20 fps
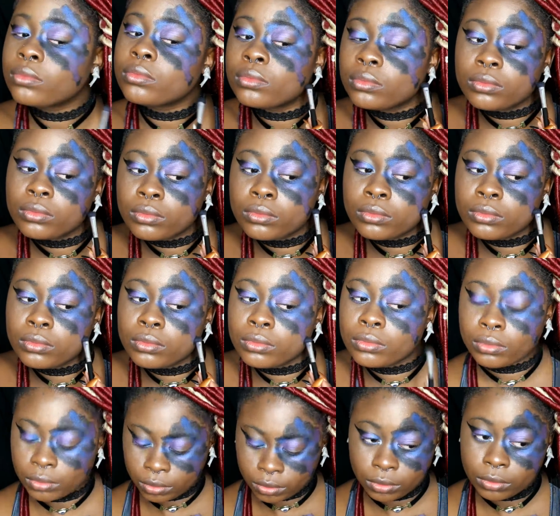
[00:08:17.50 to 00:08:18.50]
And now I'm taking the
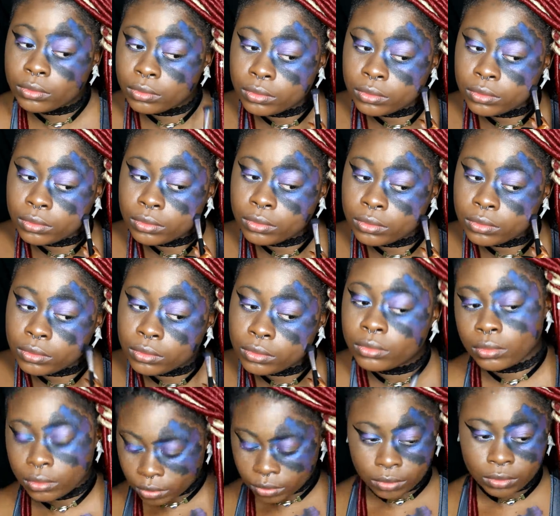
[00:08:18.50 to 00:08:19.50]
shimmery blue.
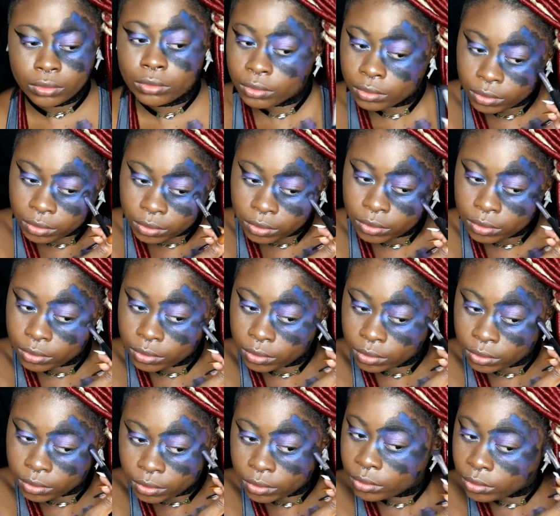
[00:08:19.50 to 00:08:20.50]
Same thing,
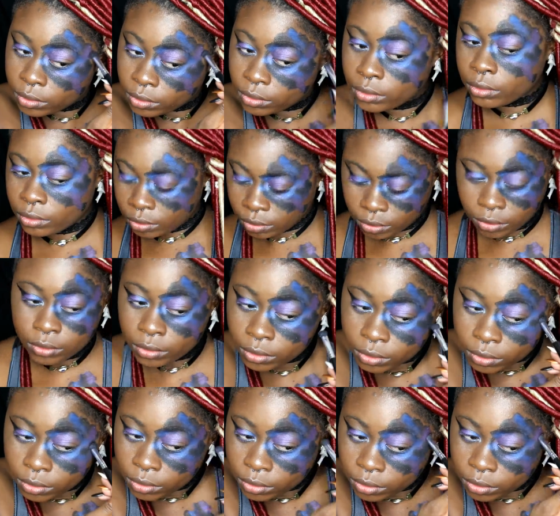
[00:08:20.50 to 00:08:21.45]
just layering colors.